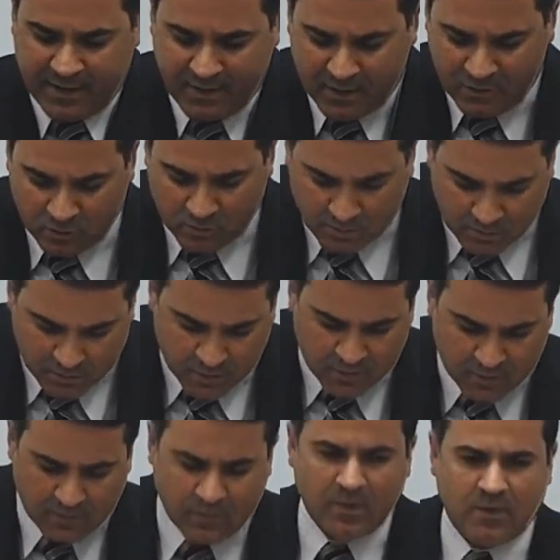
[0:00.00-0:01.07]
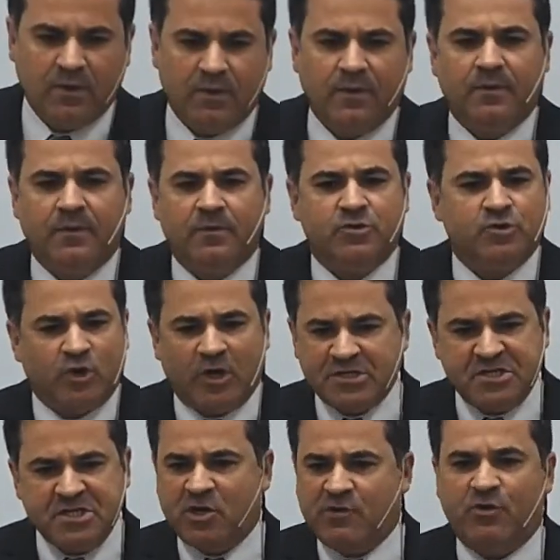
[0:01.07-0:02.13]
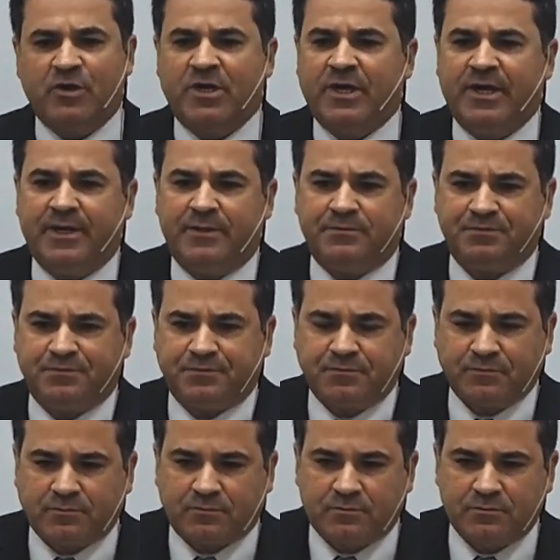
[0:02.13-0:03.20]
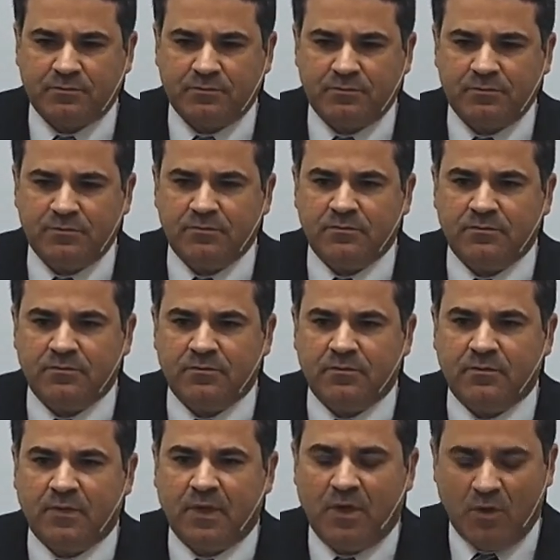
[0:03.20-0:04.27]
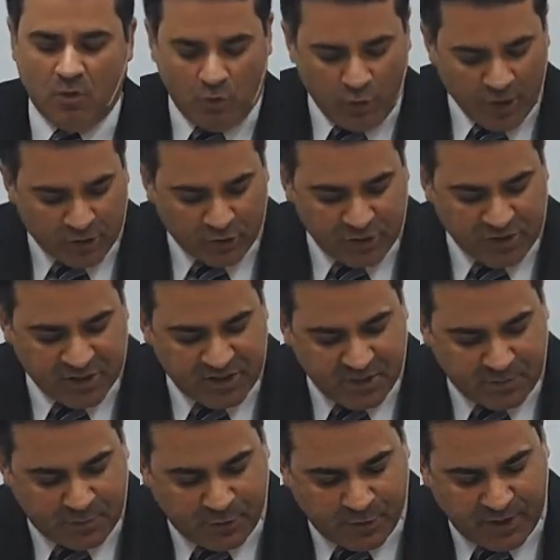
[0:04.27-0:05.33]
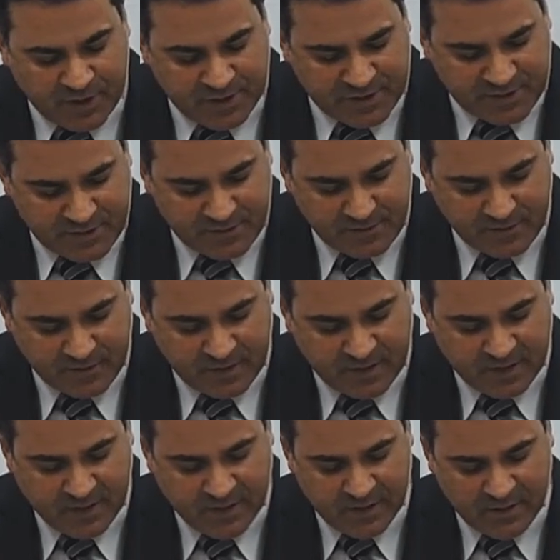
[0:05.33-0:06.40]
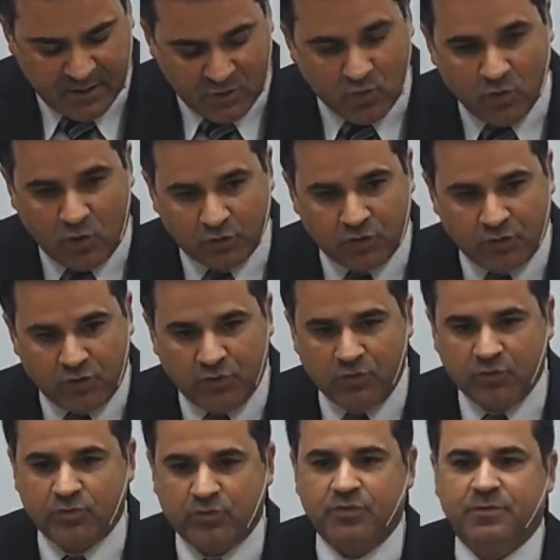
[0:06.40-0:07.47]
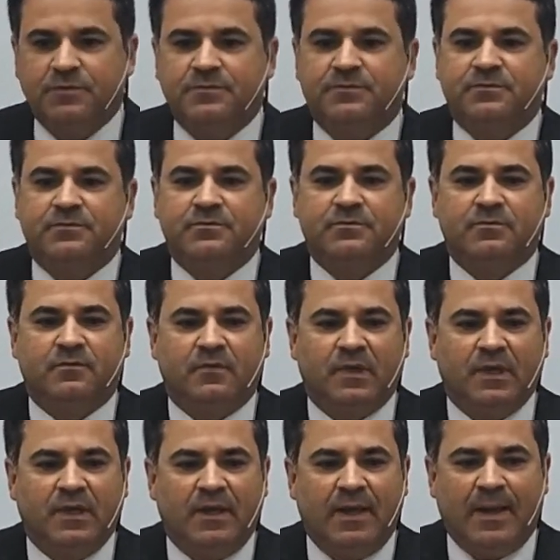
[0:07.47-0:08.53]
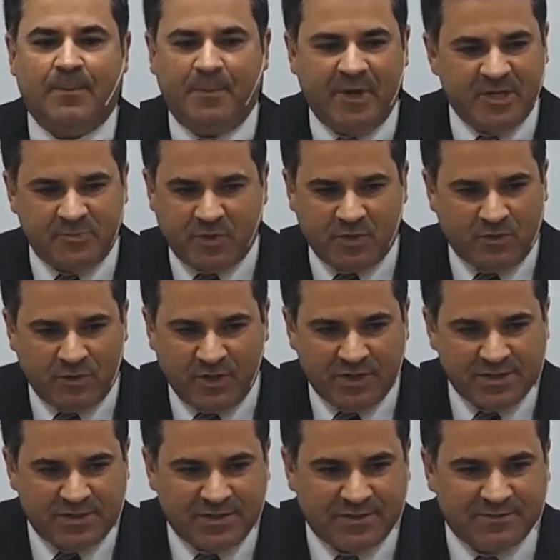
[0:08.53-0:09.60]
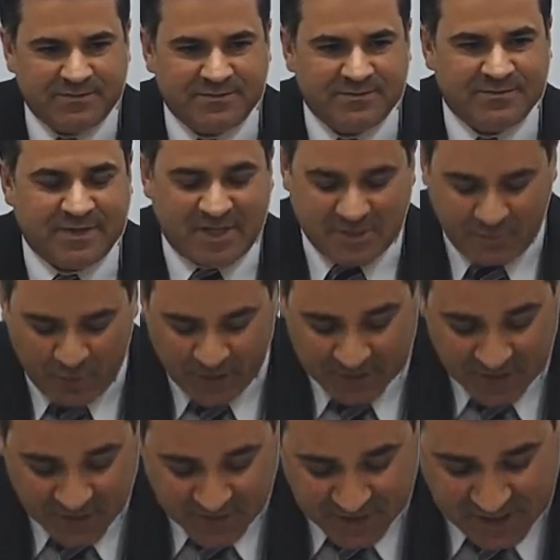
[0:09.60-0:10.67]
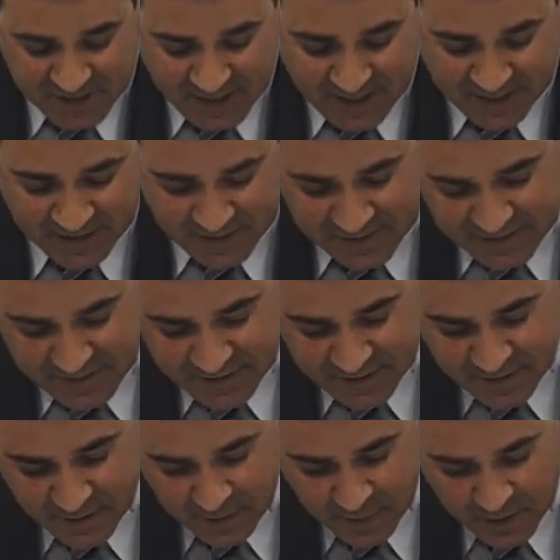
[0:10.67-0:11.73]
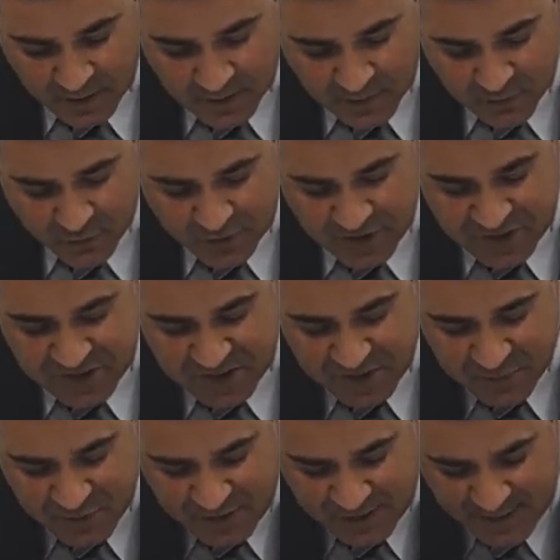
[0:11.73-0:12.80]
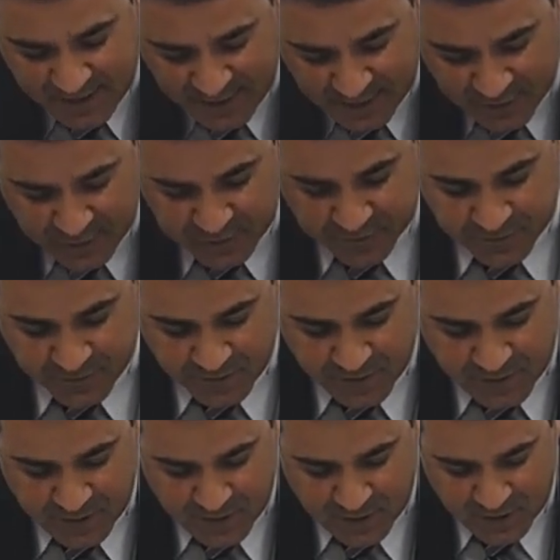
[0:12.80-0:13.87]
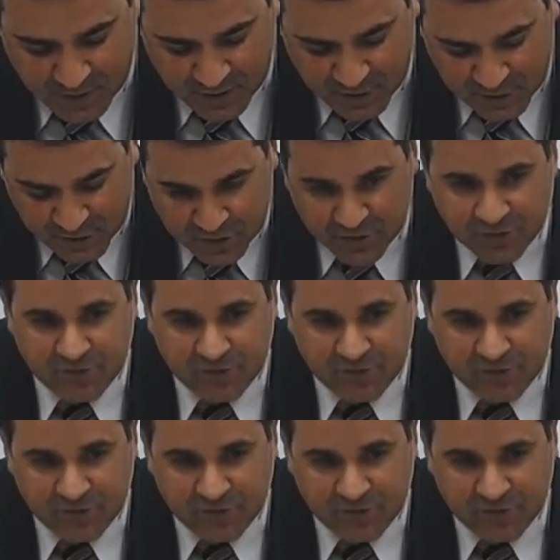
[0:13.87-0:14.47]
the marks of his hands, on the, of the nails. That That's the only way for me to believe. Eight days later, in another service, same thing happened. The doors were closed, the disciples inside,